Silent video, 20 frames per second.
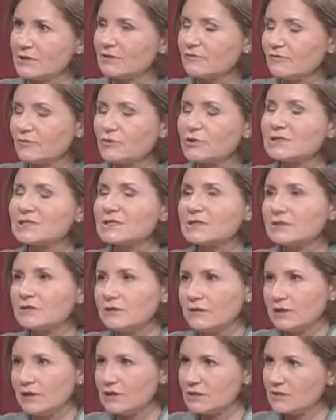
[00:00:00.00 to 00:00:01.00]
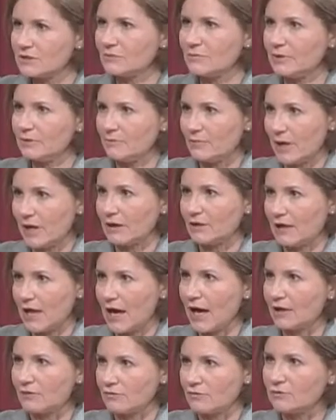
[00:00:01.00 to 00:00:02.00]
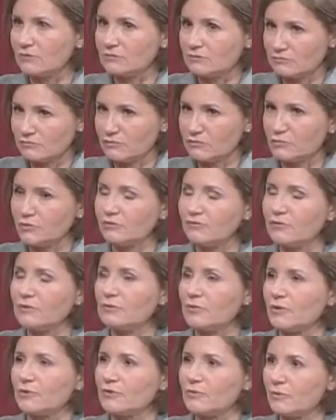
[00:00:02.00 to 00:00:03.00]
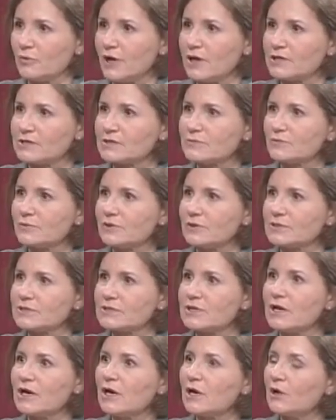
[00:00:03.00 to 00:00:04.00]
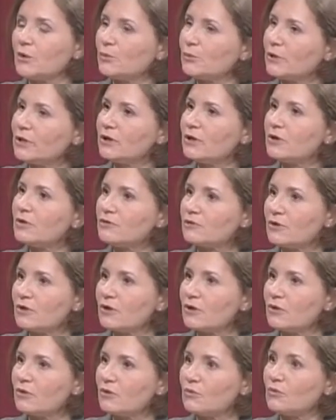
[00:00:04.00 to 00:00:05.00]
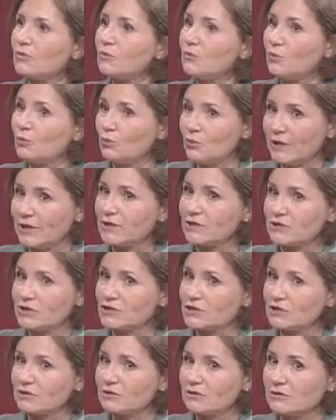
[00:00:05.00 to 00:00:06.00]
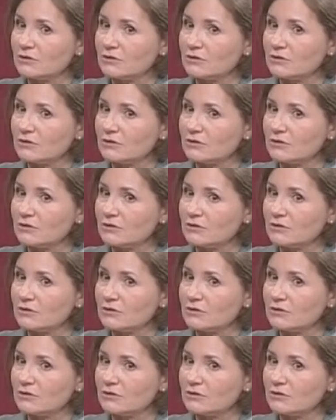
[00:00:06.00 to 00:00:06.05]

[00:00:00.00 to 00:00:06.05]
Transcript: And of course it needs to be bilateral, removing both breasts, because we don't know which